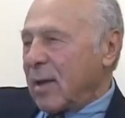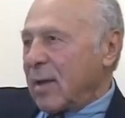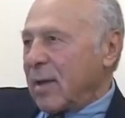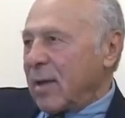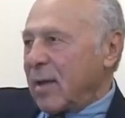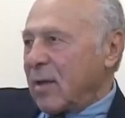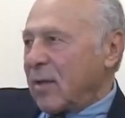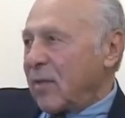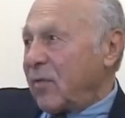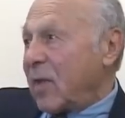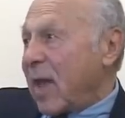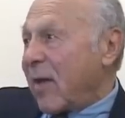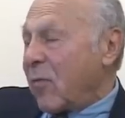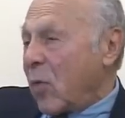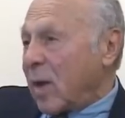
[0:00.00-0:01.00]
if
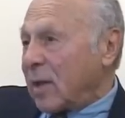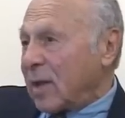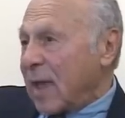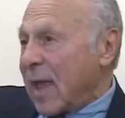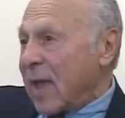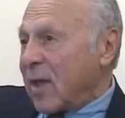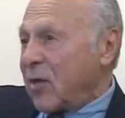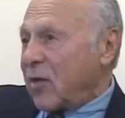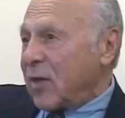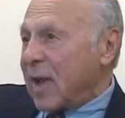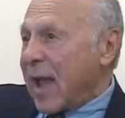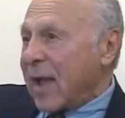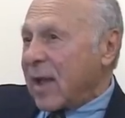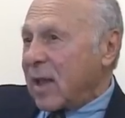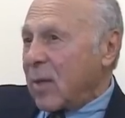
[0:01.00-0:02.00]
you have one leg, you're
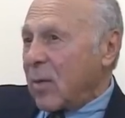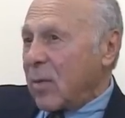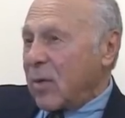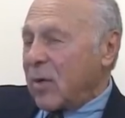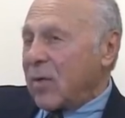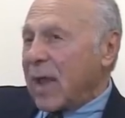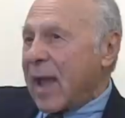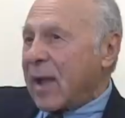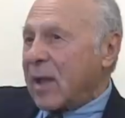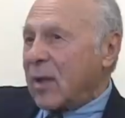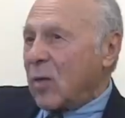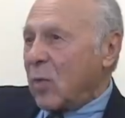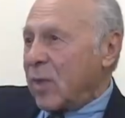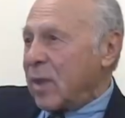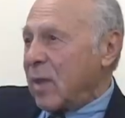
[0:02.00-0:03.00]
not gonna
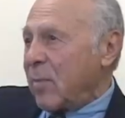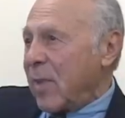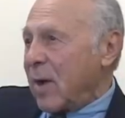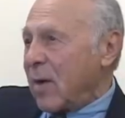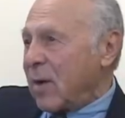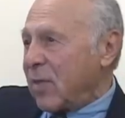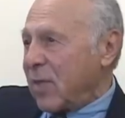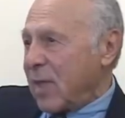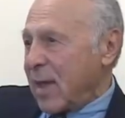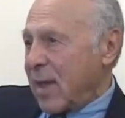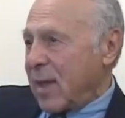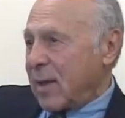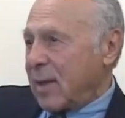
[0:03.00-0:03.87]
win the marathon.